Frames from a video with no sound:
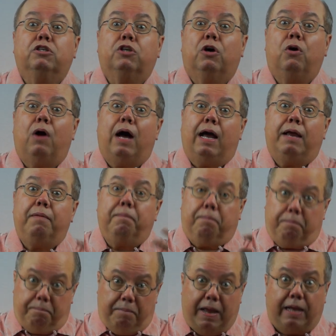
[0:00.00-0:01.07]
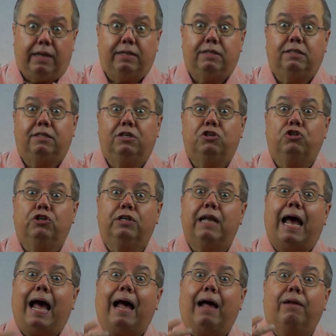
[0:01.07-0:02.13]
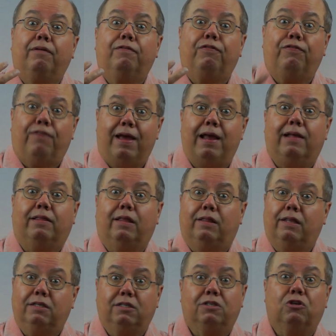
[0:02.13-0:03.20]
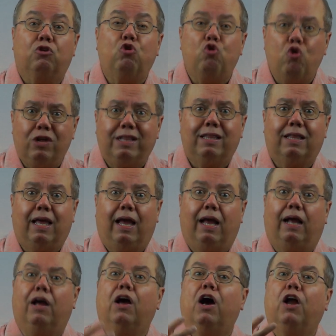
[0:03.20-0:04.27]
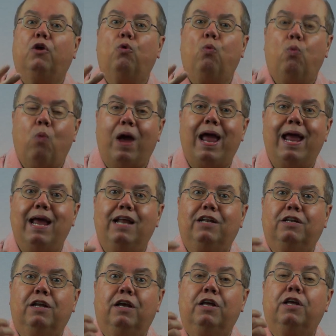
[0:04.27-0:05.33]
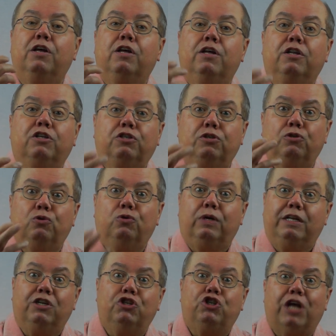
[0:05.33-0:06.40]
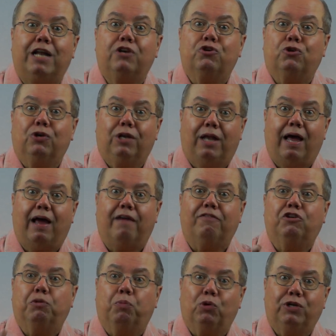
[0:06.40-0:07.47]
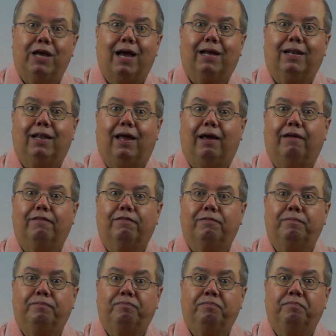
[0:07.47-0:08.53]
So I make a decision out of faith that this is a good thing and a way to engender life, to protect life.